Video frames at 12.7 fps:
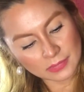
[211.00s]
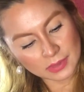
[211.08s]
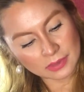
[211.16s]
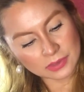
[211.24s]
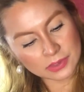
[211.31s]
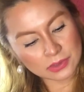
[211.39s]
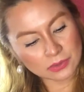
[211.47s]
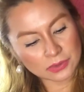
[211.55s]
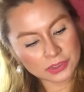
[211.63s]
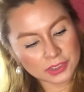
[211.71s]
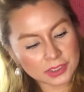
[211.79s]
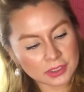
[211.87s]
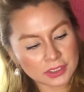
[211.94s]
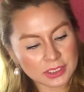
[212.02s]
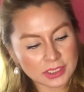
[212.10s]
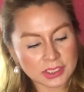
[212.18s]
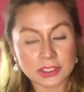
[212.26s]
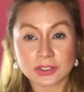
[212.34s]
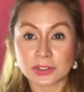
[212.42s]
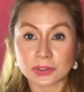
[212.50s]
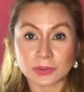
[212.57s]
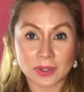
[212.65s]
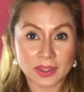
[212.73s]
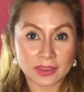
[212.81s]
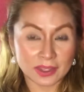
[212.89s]
So just continue
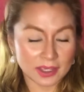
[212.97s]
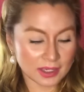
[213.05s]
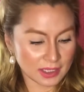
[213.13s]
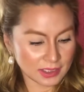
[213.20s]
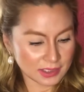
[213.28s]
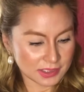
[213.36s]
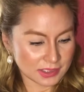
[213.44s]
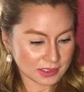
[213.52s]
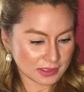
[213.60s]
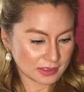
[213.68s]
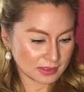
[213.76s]
doing this.